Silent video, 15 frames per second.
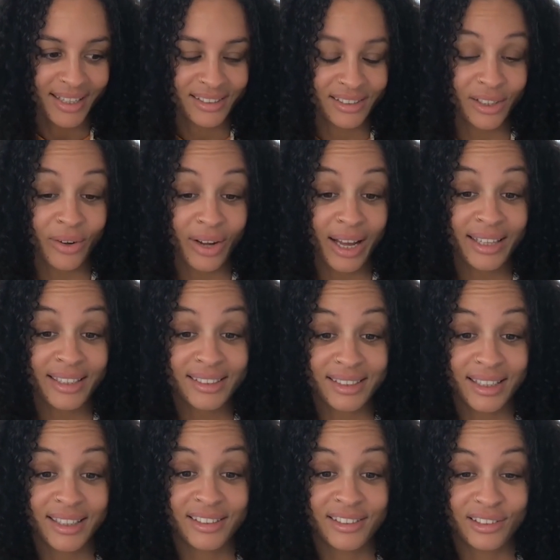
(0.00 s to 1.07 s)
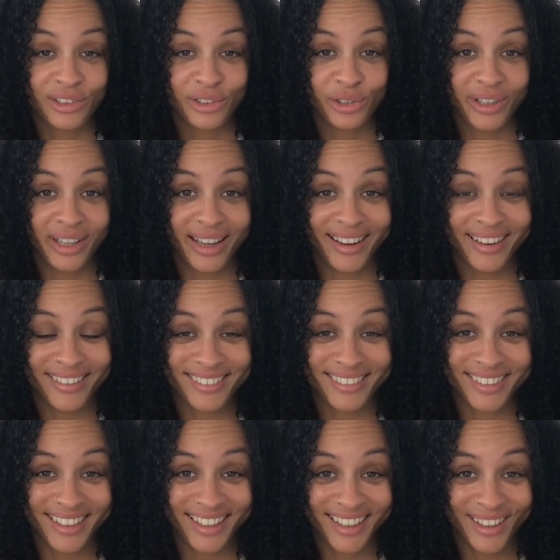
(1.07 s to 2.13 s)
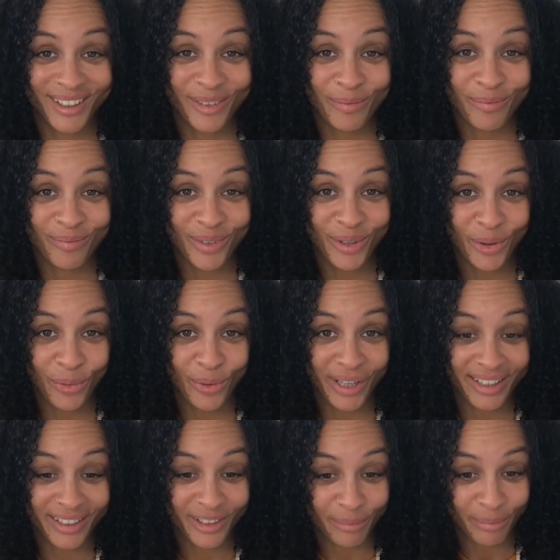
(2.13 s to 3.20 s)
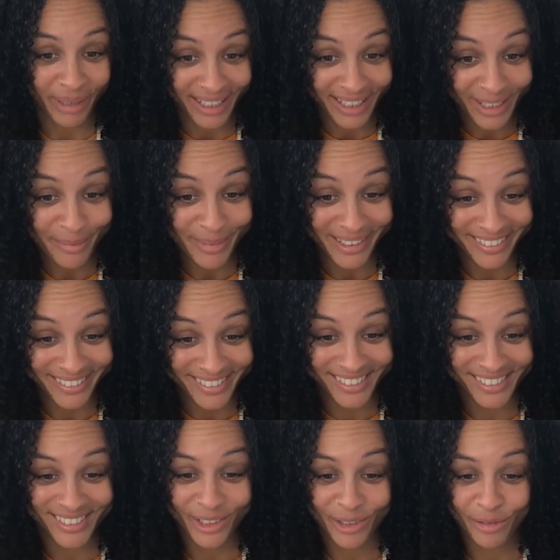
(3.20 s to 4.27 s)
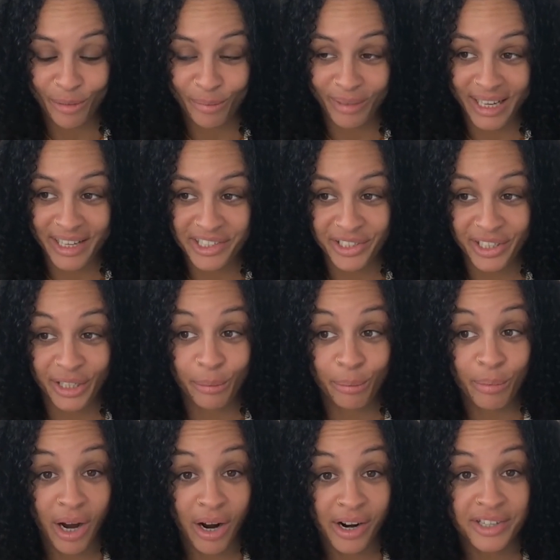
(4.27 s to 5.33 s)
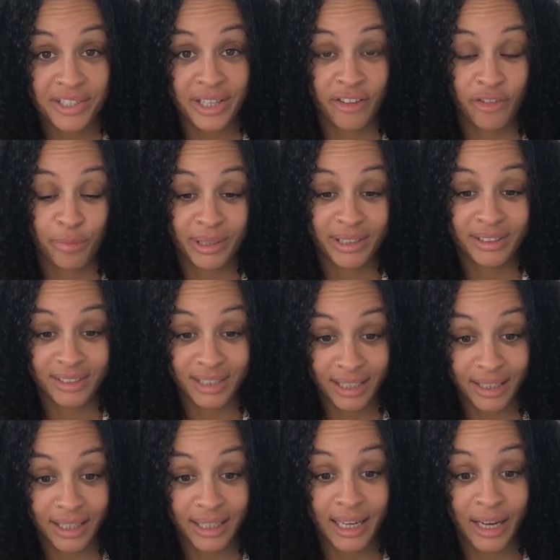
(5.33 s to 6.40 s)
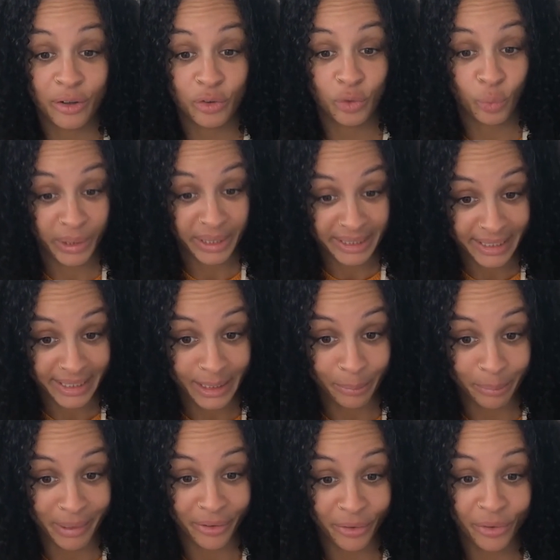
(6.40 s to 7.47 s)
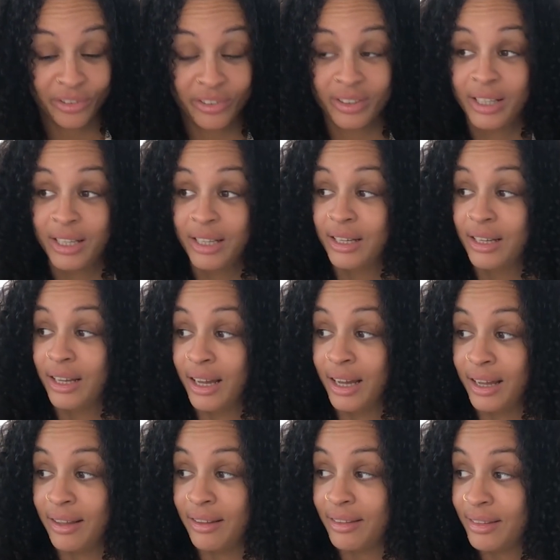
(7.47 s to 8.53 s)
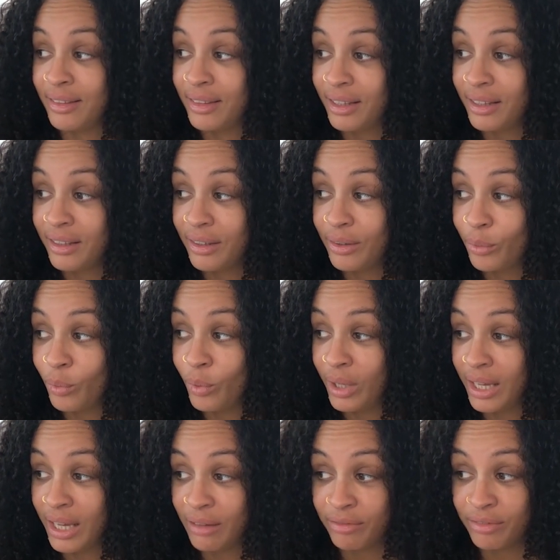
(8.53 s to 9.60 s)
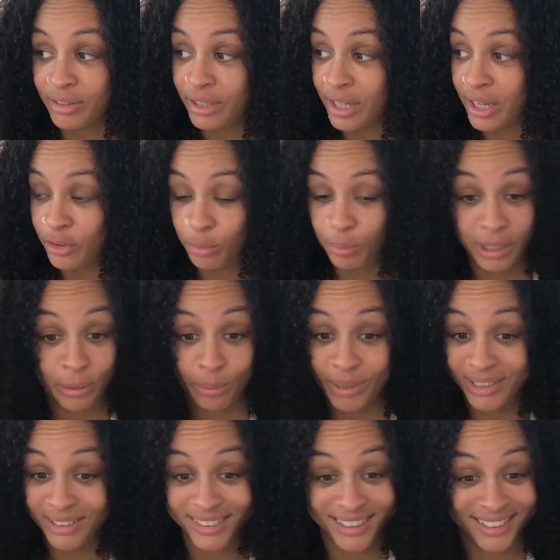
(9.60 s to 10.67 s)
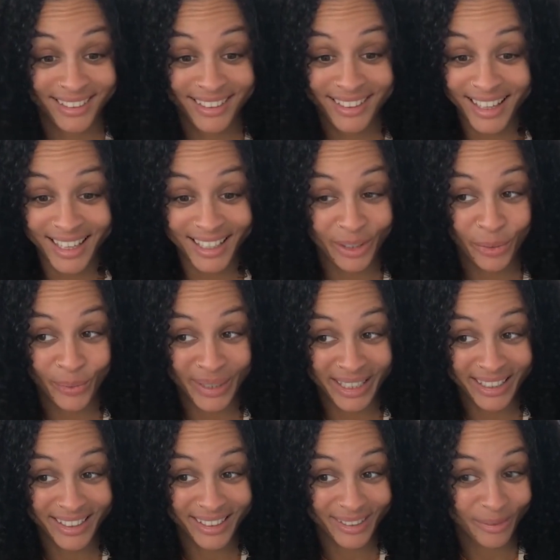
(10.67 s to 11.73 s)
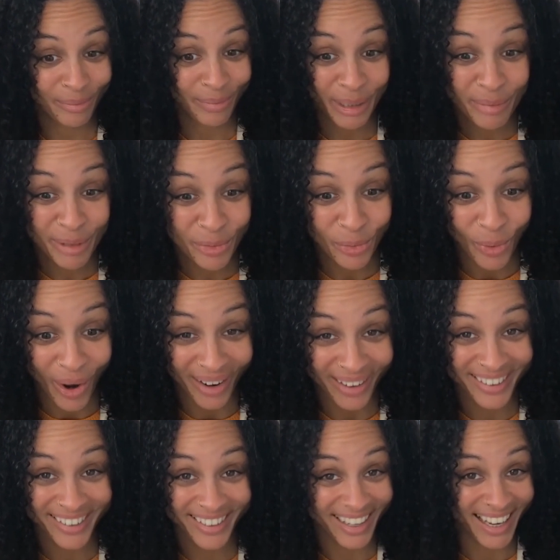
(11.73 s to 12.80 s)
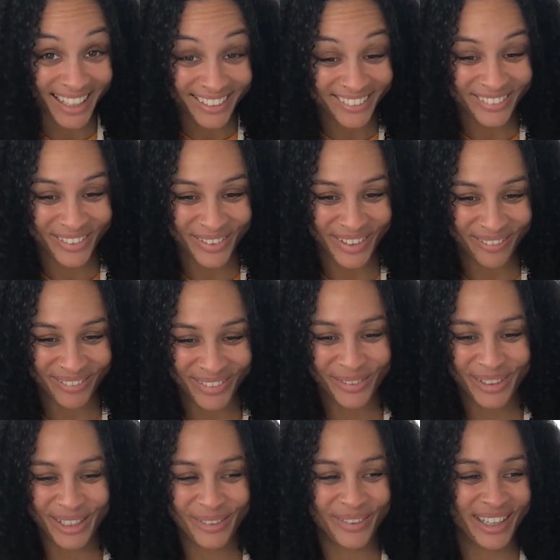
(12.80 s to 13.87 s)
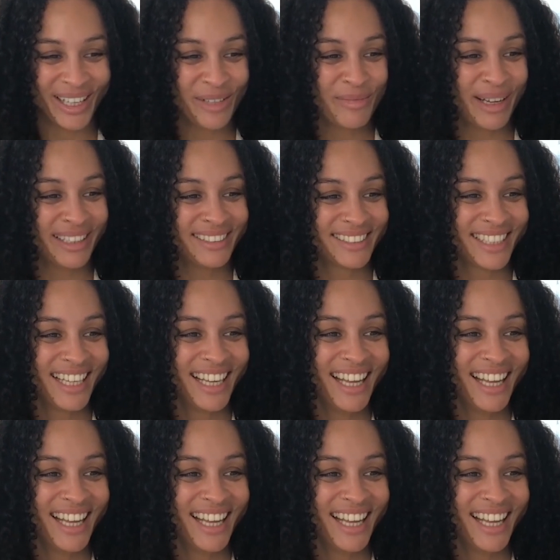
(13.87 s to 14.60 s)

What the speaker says: So I decided to do that with my emails. So from last year, March, I've been sending out weekly emails. I think we have not been missing any week, maybe one. I don't remember really well, but